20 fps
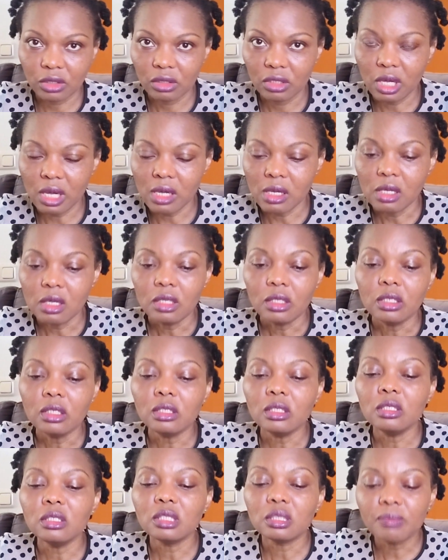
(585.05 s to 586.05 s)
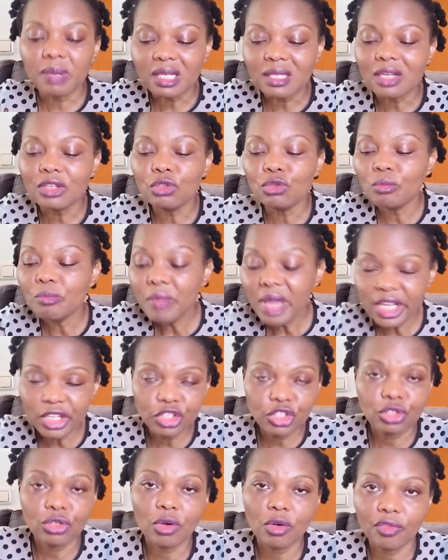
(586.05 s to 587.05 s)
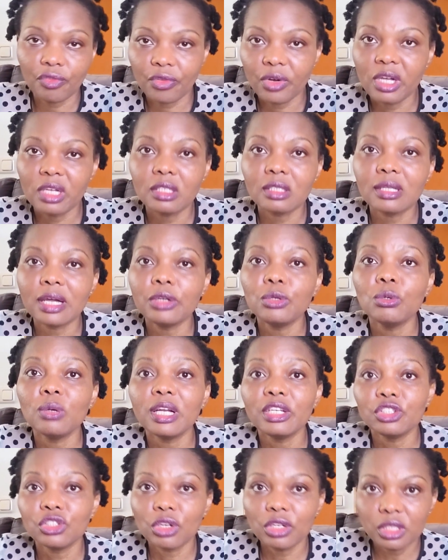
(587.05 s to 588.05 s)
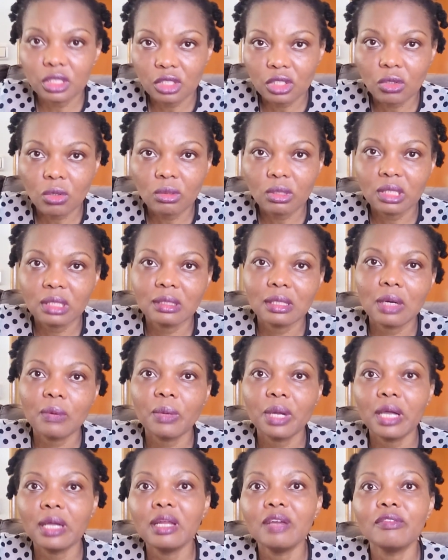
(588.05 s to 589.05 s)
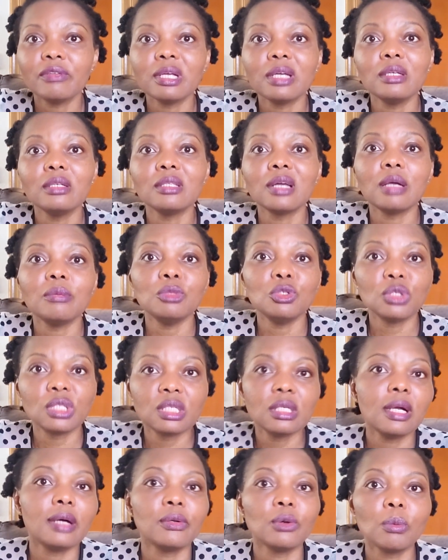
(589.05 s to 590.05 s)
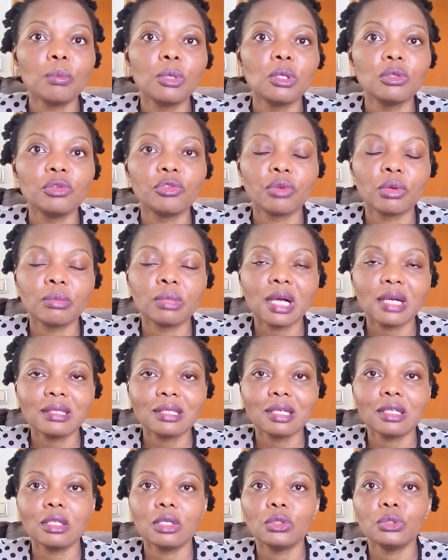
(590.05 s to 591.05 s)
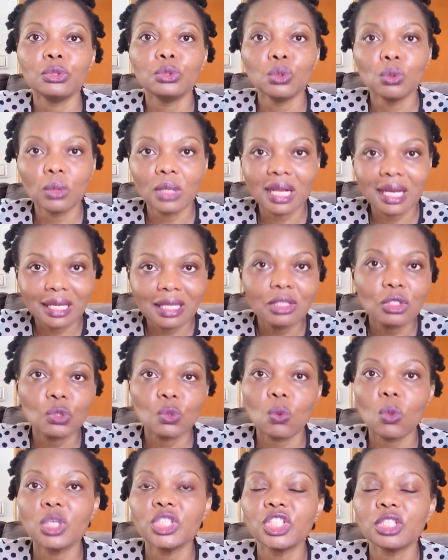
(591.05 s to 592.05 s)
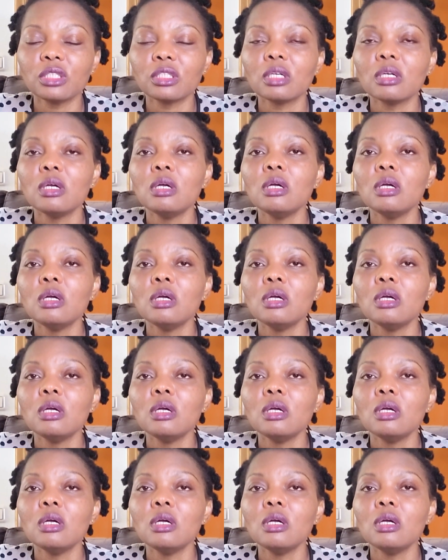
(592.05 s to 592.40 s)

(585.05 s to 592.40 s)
Yeah. It's better you make sure first that you enjoy this content, that anytime you see an upload from that channel, you click to watch it.